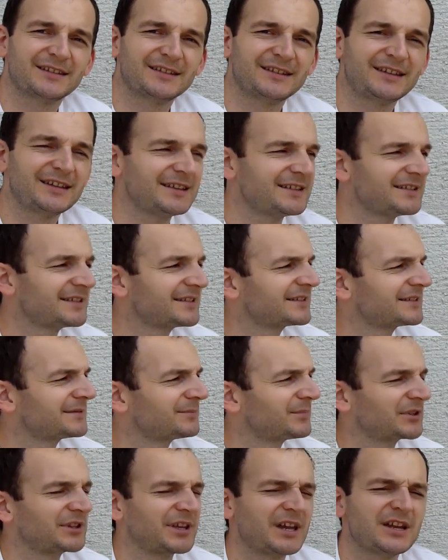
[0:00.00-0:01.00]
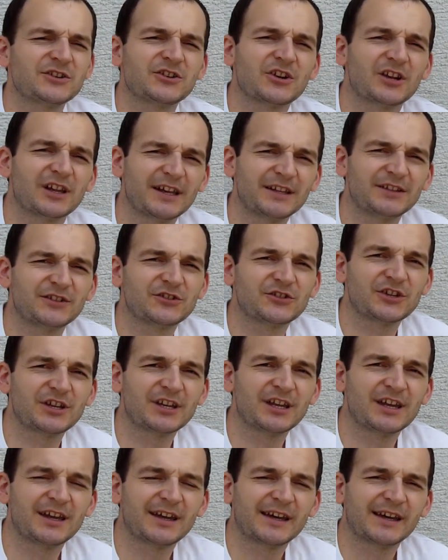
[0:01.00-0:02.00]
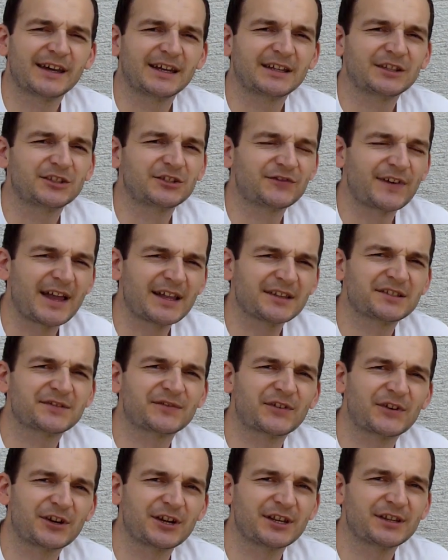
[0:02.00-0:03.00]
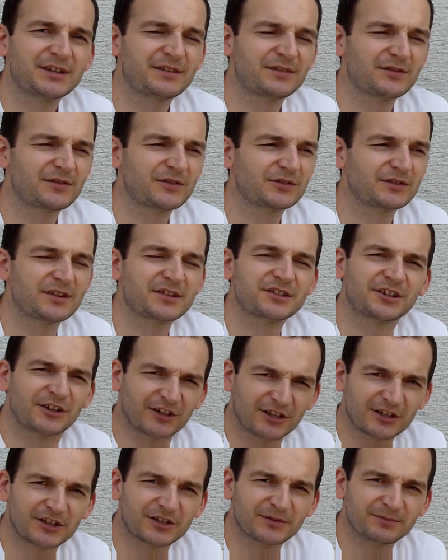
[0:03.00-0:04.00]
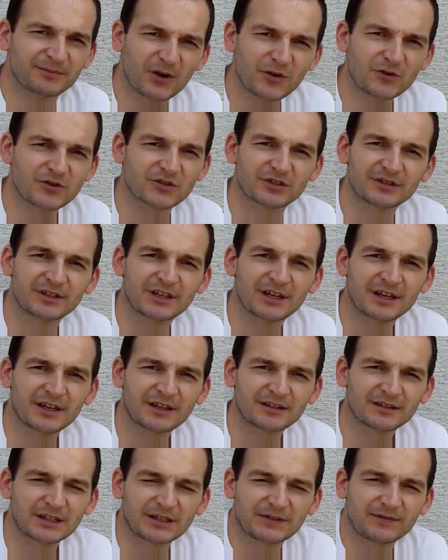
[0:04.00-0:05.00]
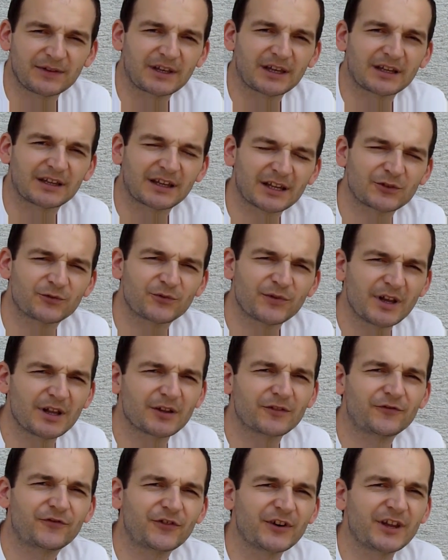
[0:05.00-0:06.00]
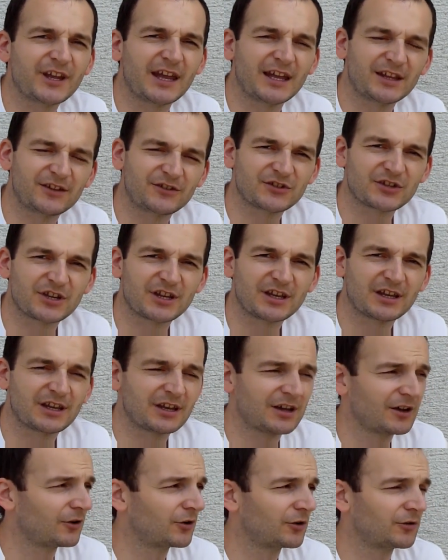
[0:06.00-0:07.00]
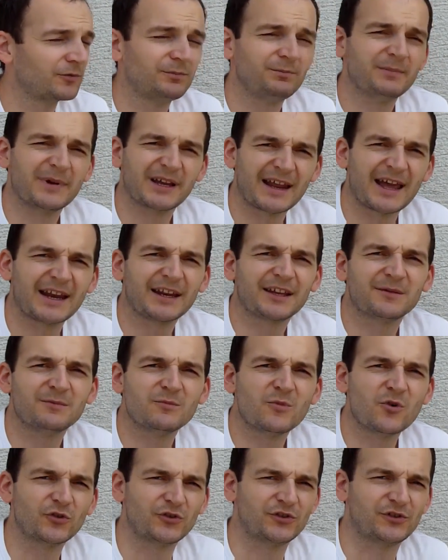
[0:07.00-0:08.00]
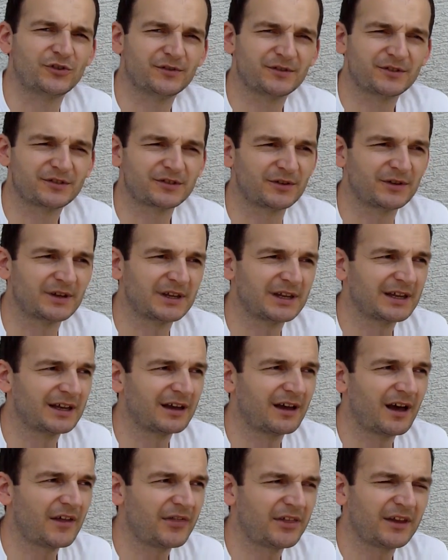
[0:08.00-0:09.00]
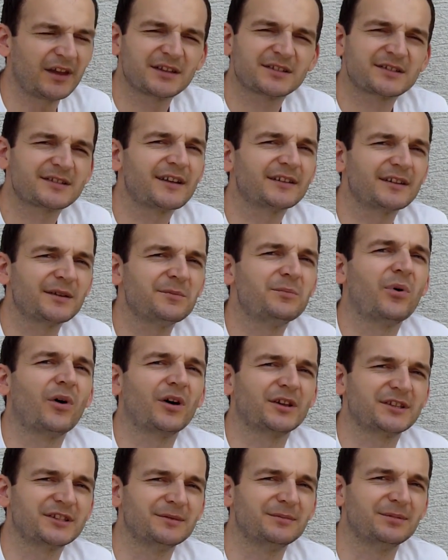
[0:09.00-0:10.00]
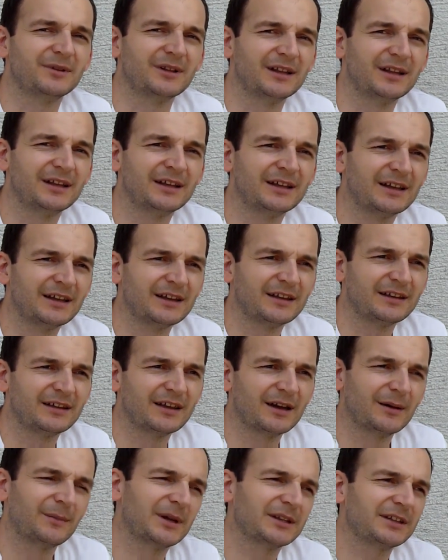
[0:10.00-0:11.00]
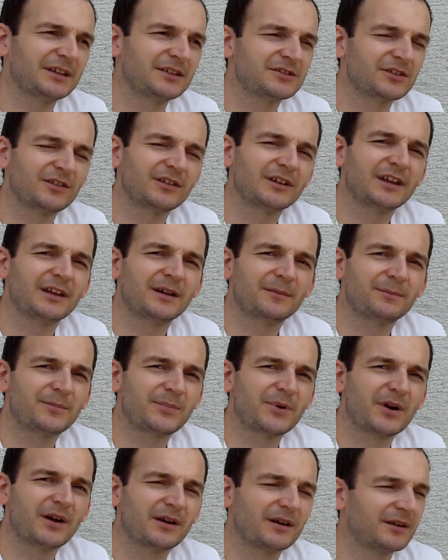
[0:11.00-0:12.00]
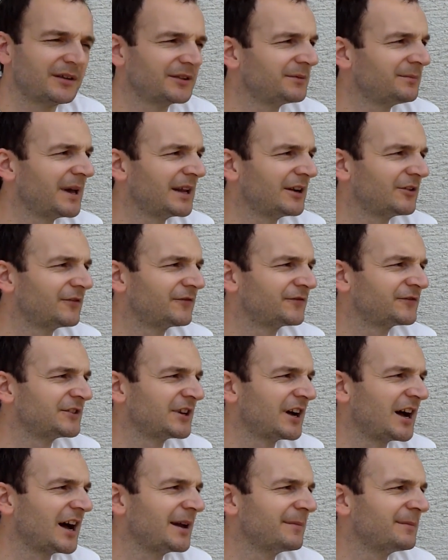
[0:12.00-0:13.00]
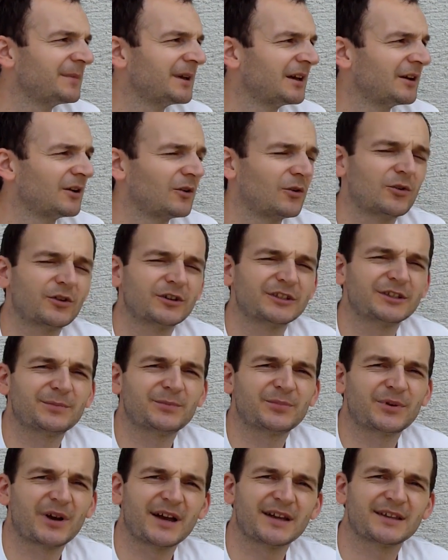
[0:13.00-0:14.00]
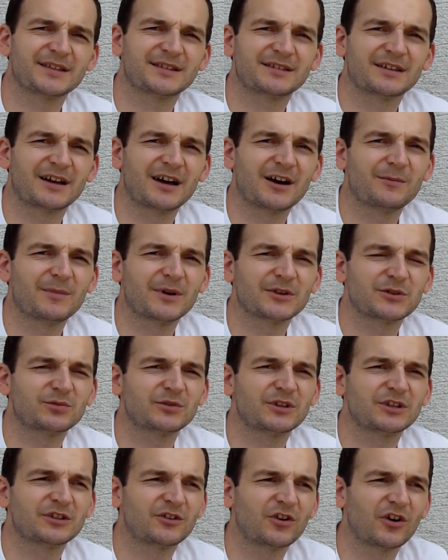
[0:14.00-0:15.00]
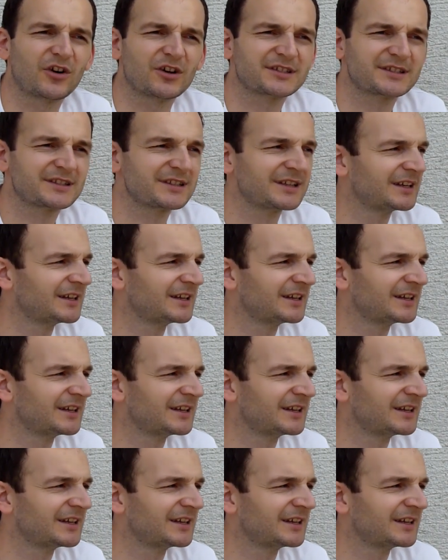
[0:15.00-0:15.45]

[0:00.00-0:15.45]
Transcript: this potential energy and transfer it to the circular motion that we can get real free energy or magnetic motor so i think it's not impossible yeah but it's only a, a matter of time or the price how much would it cost